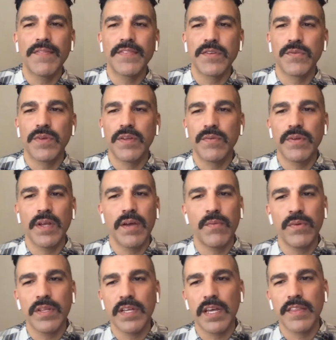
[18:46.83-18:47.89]
have to.
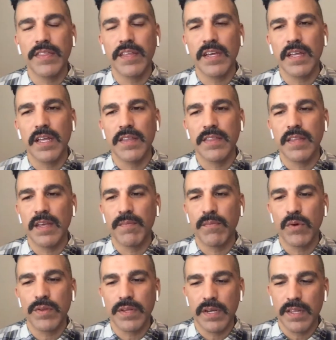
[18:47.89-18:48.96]
I think in
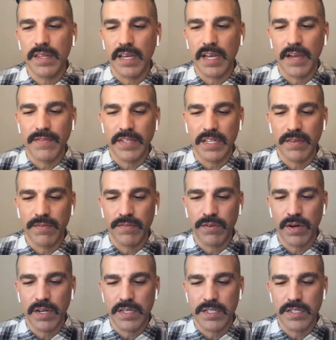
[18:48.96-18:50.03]
more than anything, I have to give
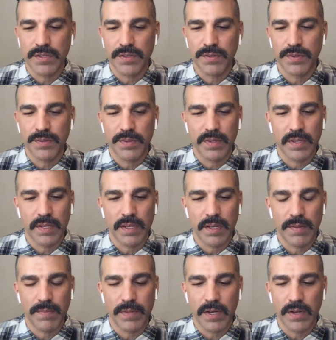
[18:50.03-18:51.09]
credit to
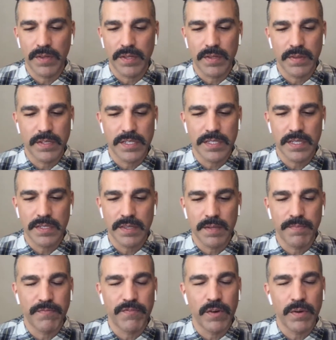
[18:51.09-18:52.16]

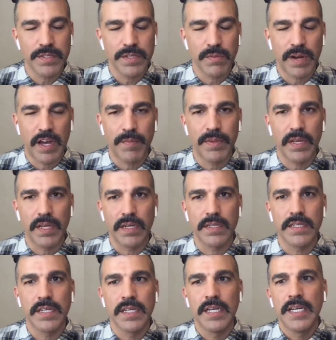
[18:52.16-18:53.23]
the folks around me.
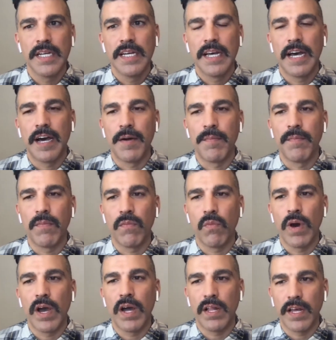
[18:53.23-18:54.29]
And
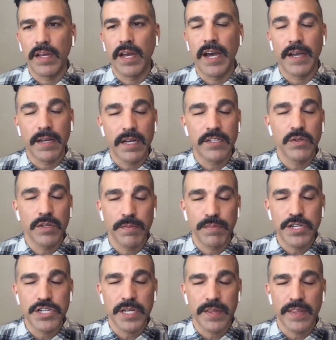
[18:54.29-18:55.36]
while I totally
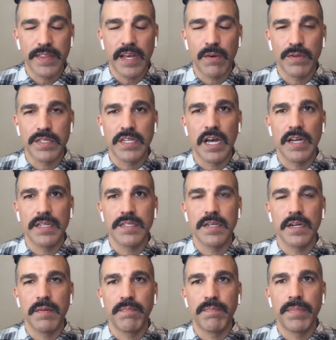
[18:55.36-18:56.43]
appreciate that was not
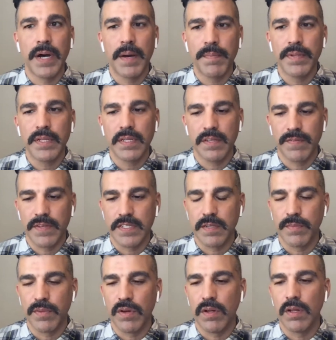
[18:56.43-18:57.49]
necessarily publicly
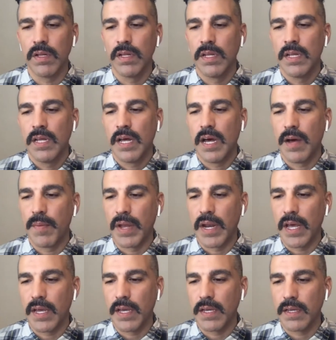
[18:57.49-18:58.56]
visible,
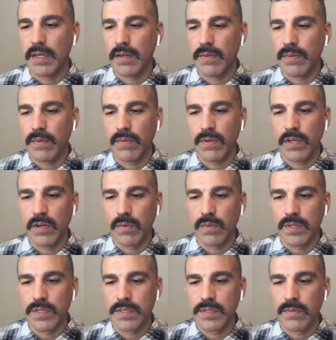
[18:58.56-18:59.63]
and I
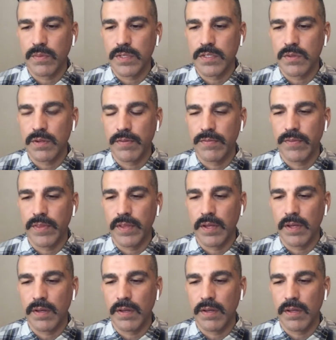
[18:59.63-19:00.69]
was sort of
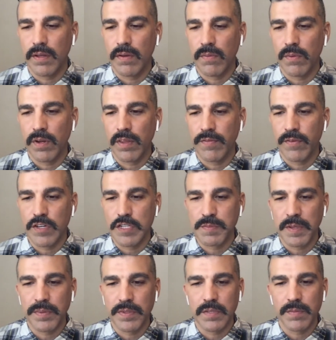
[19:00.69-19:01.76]
the one of the first
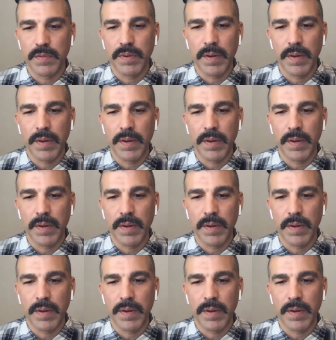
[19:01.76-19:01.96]
people to be